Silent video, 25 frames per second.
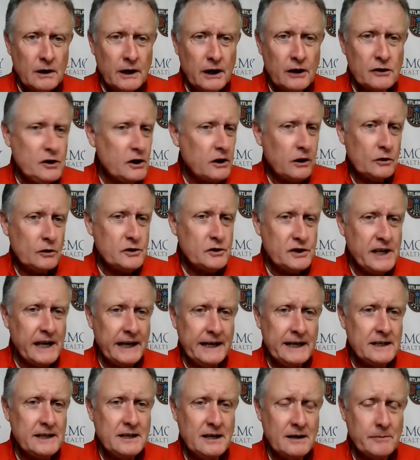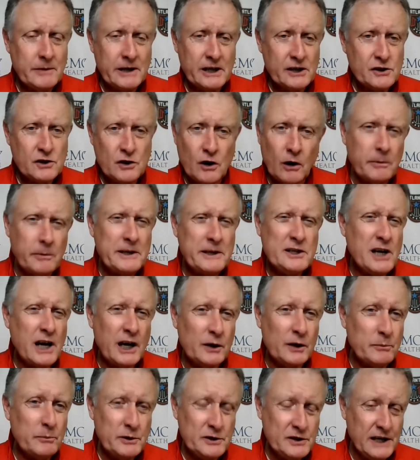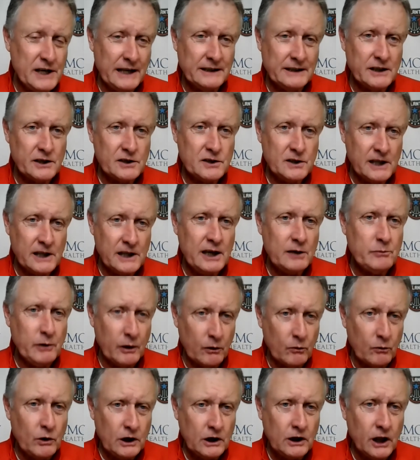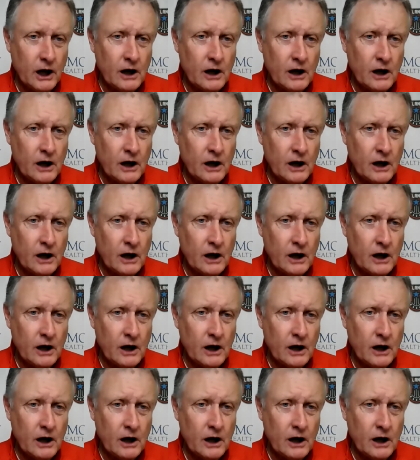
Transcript: as close as any team is. Nobody's 100% in this league, but we're